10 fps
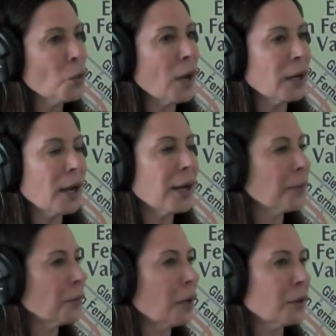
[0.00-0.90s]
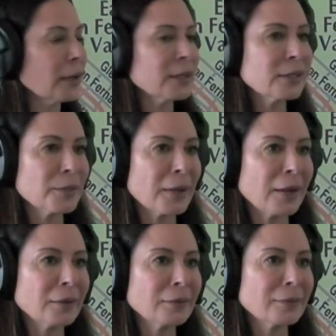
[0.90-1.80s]
There's one guy I'm not crazy
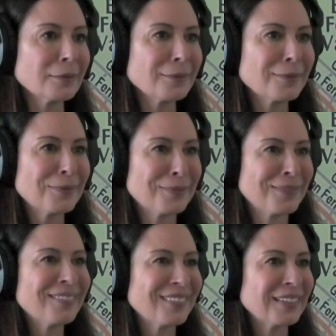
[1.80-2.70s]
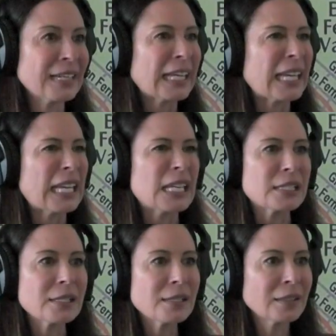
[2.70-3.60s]
about. Really? Who? Nick
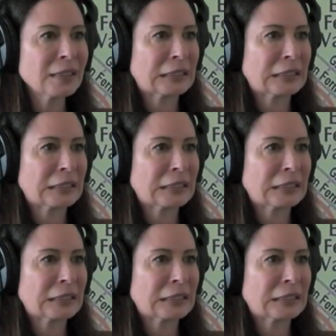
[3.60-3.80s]
East.